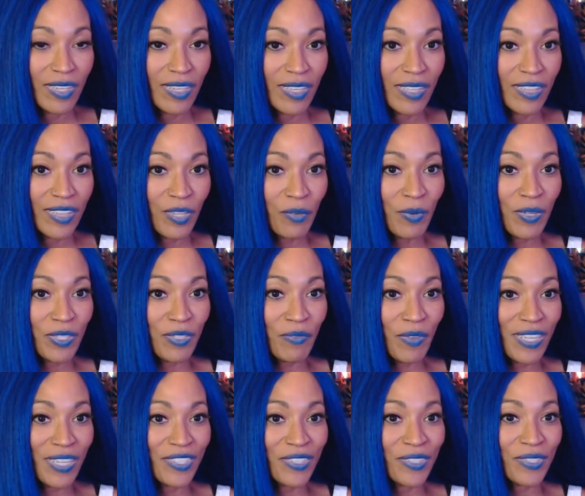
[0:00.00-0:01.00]
Their
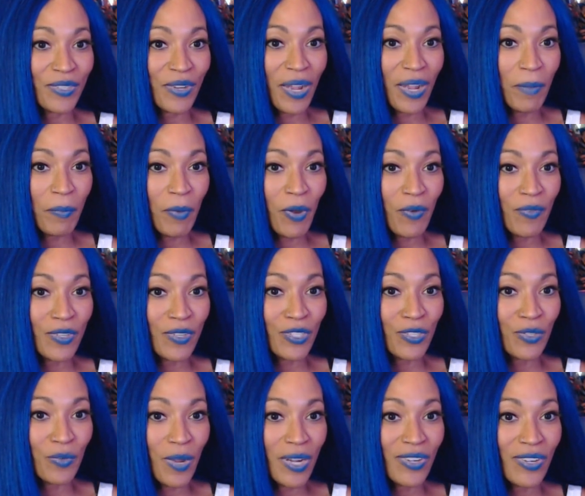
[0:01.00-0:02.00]
reservations are up over
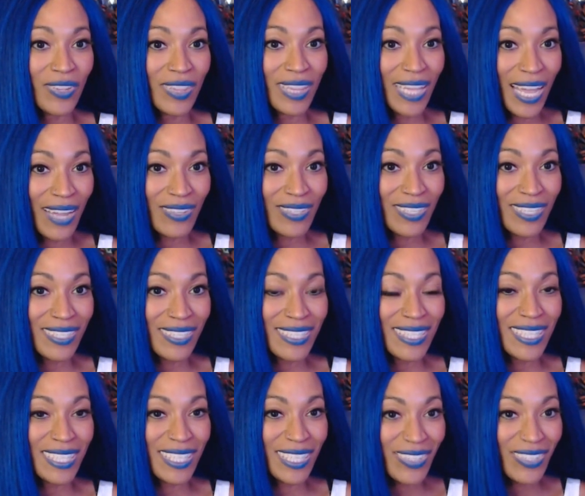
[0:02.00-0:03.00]
200,000.
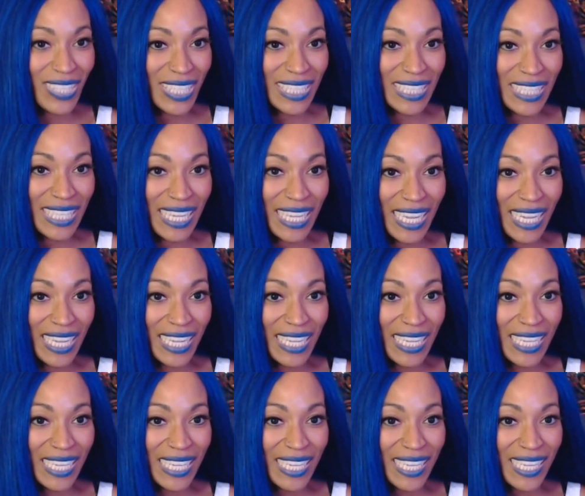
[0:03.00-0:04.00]
Seriously?
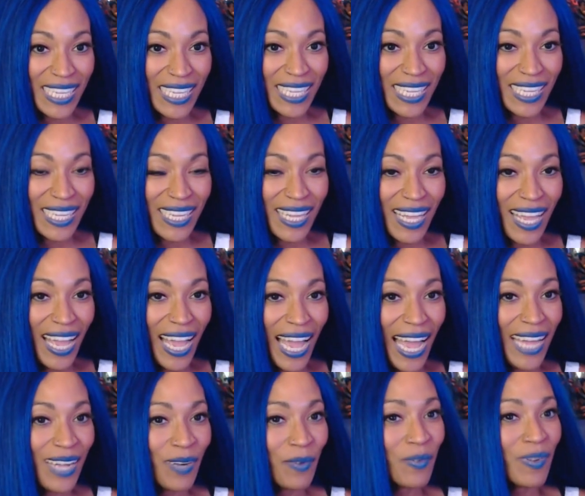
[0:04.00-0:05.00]

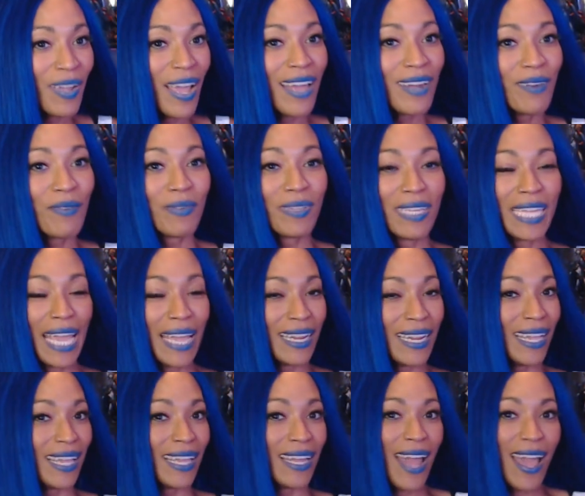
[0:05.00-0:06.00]
I don't get
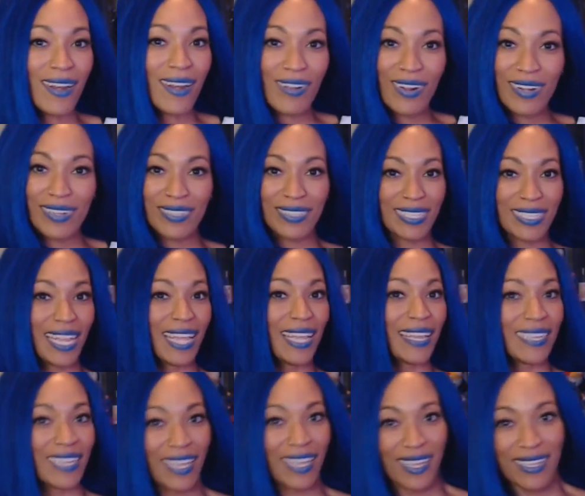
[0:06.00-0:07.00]
it. I don't understand
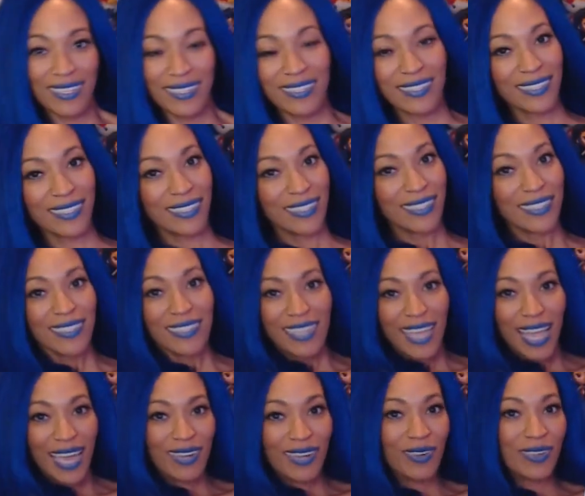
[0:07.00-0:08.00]
it.
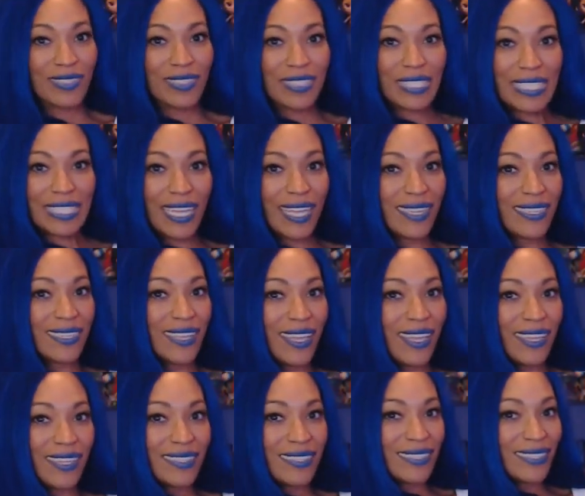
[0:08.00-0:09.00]
I don't understand it.